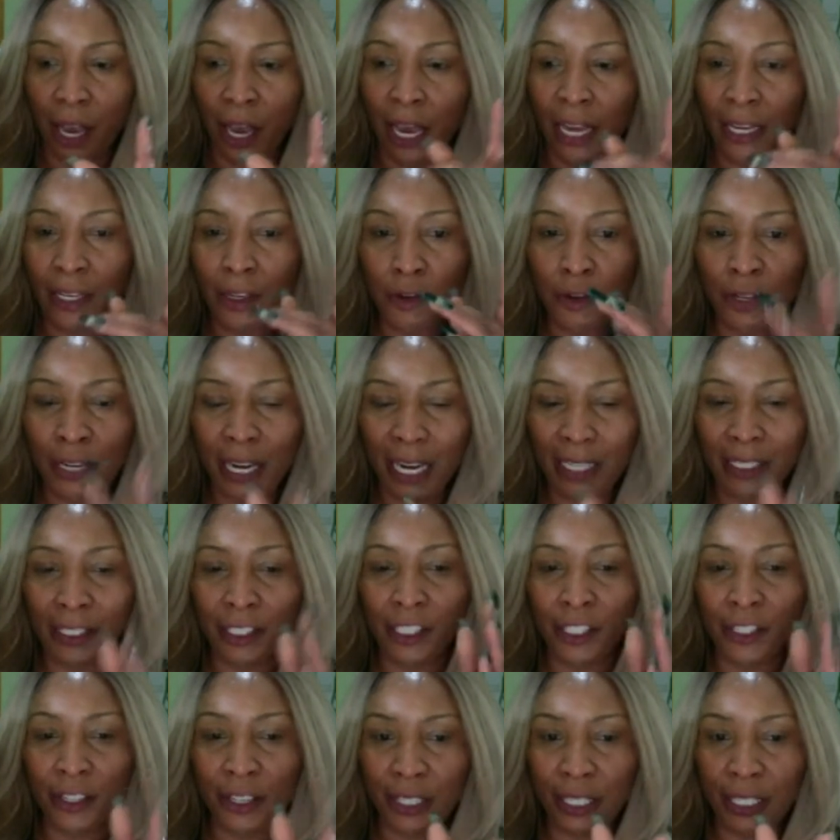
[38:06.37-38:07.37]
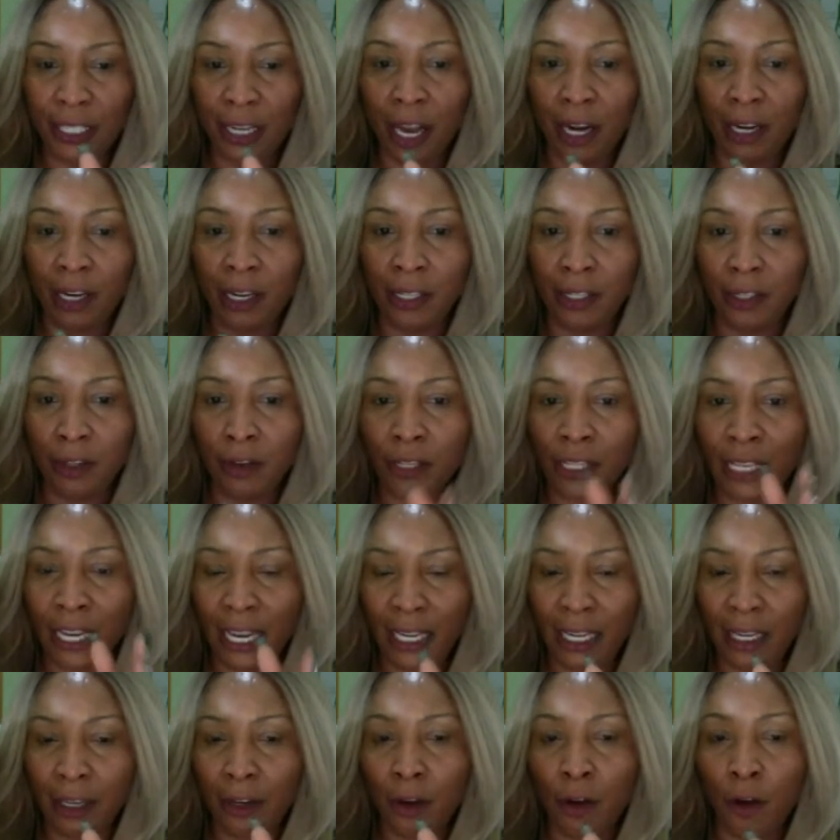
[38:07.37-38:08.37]
And you get $30, you
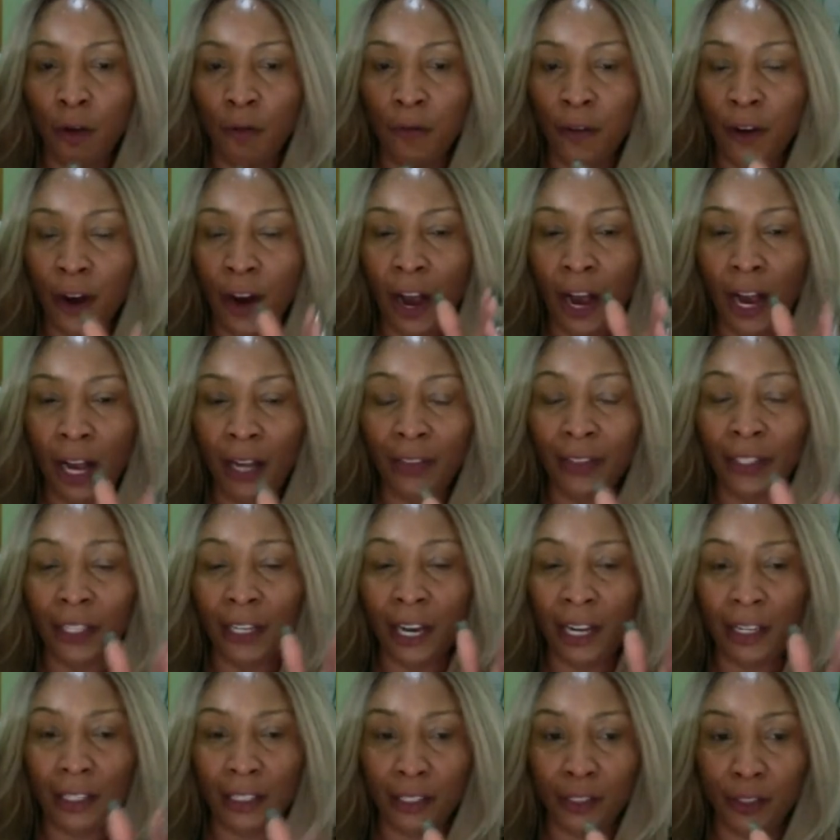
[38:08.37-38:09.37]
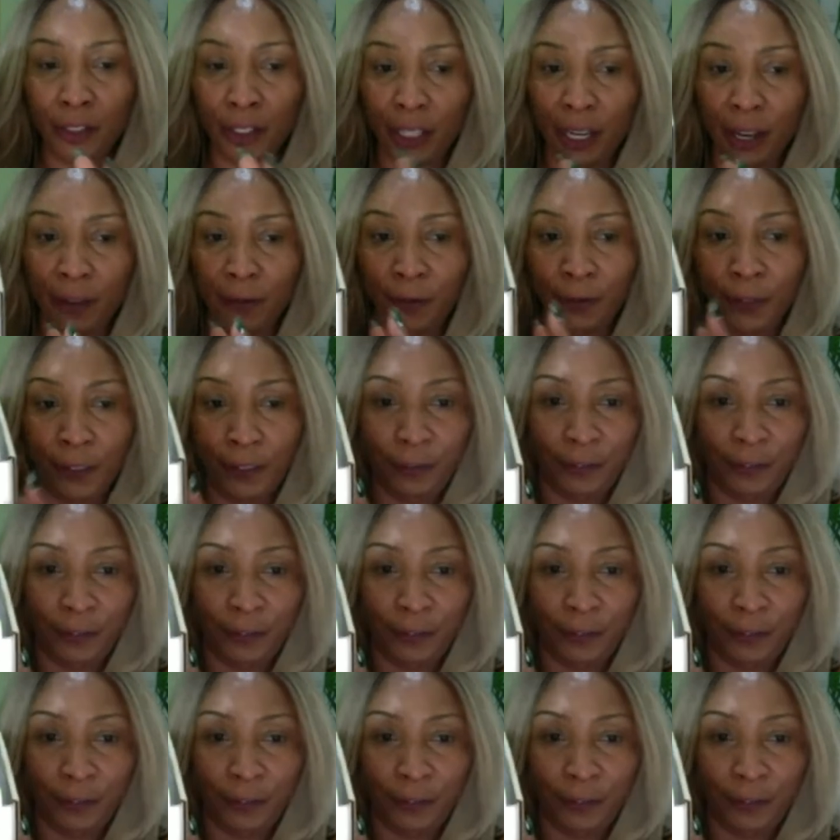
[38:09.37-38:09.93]
take it home for under $150.